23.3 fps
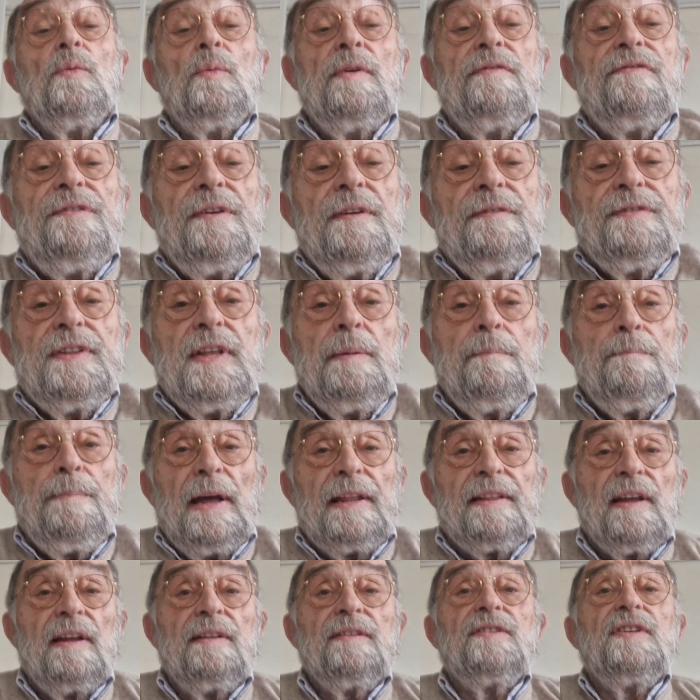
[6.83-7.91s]
with 50
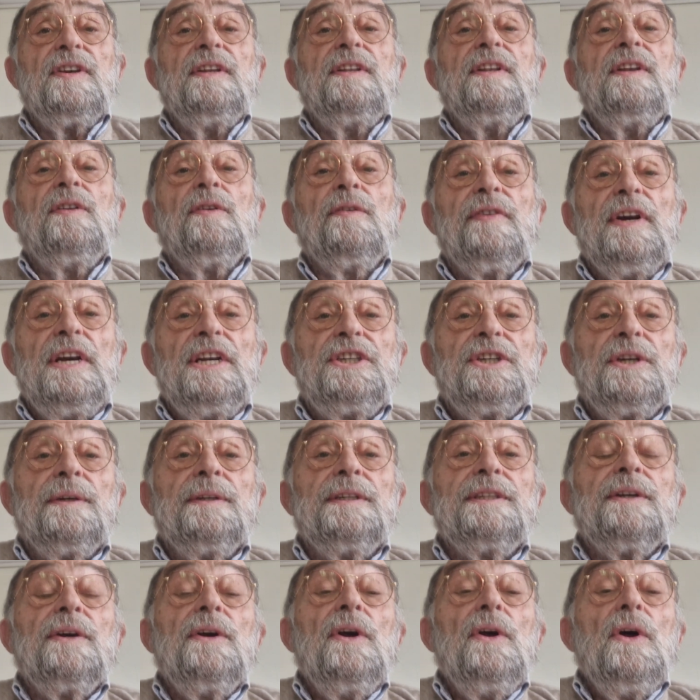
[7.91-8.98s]
patented
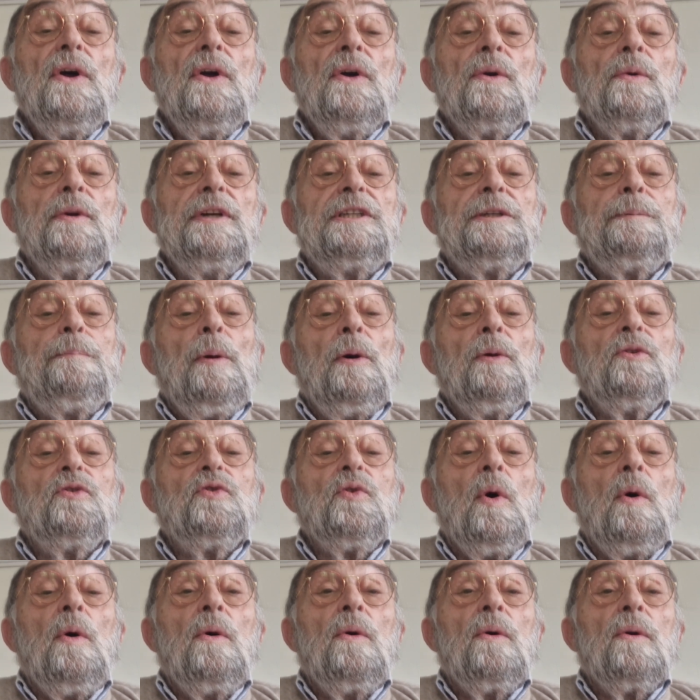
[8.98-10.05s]
innovations respond to
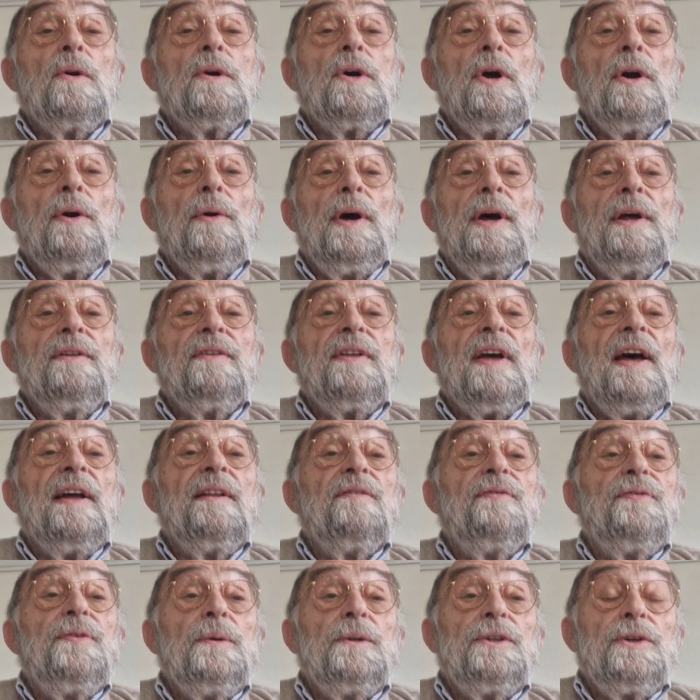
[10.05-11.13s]
all current
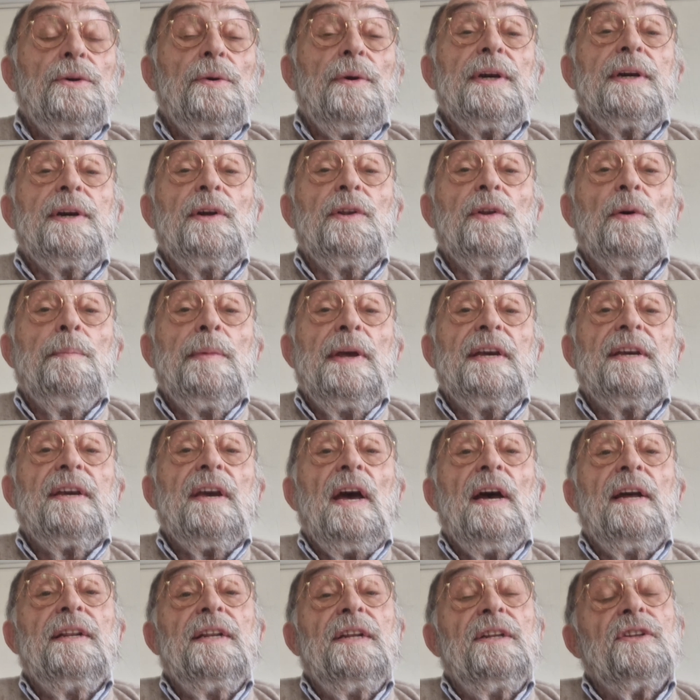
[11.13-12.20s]
and future economic
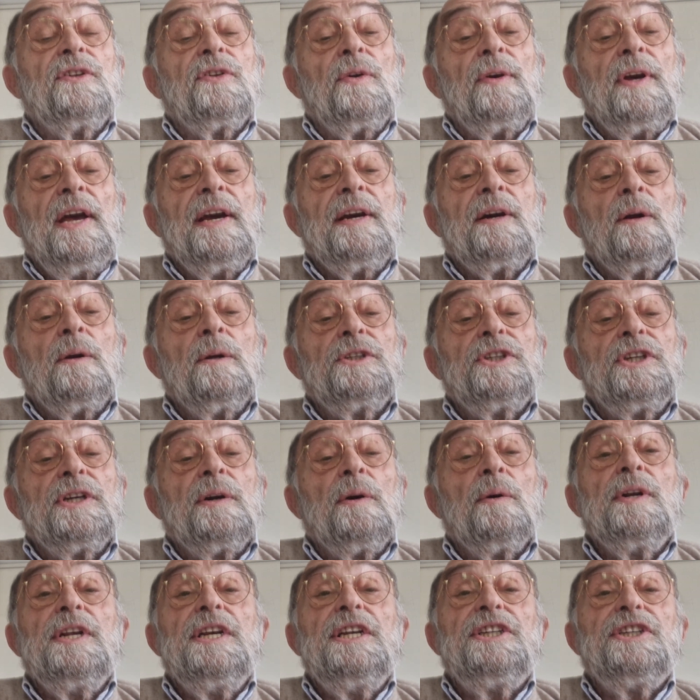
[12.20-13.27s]
and
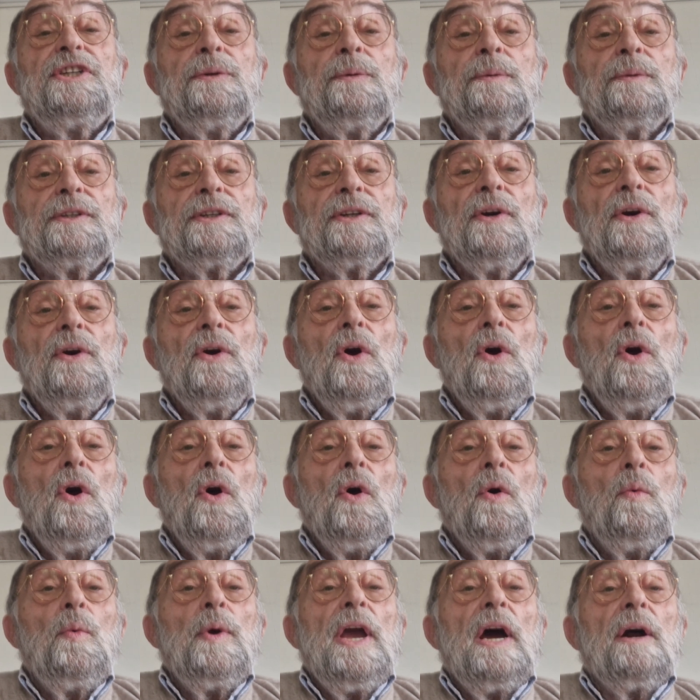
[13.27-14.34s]
inter-ecological issues.
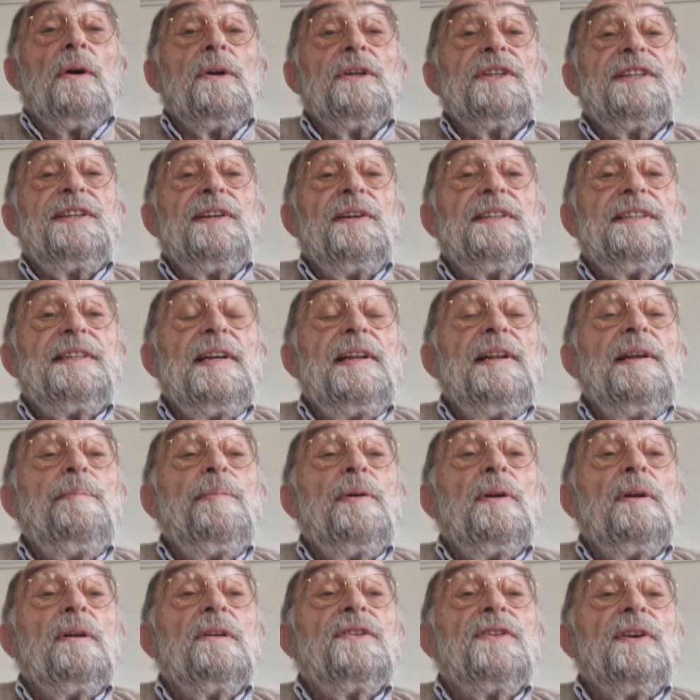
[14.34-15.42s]
We are a
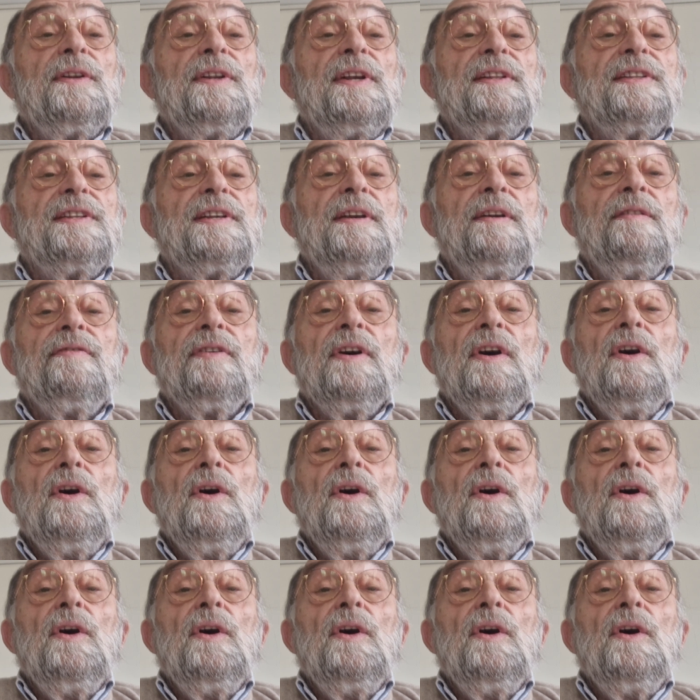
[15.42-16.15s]
sustainable alternative